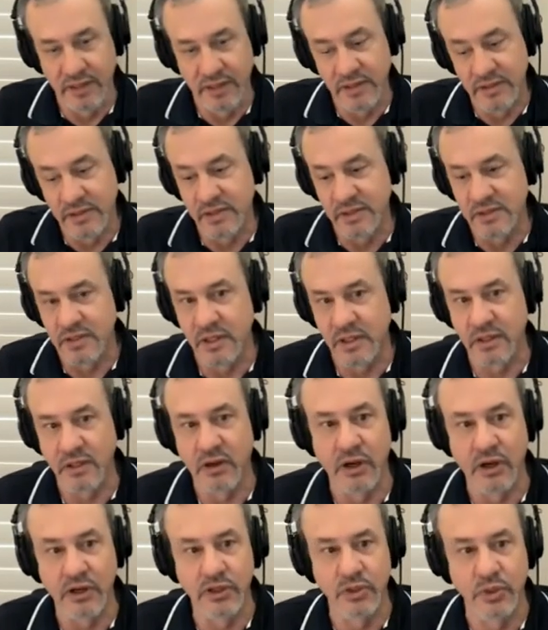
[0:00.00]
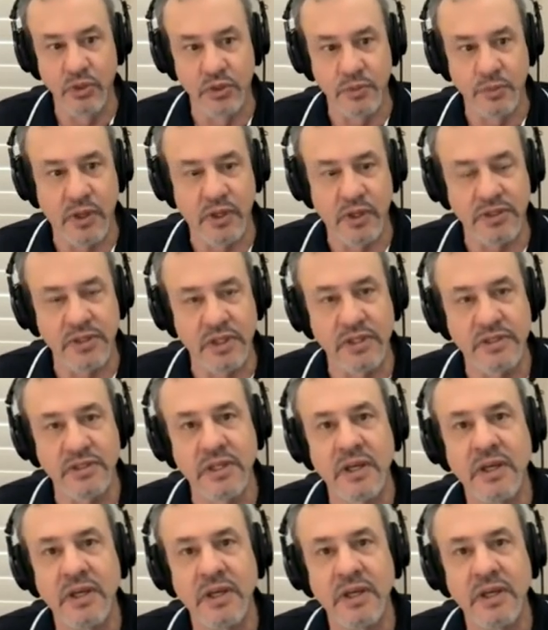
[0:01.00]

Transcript: It's an arduous process.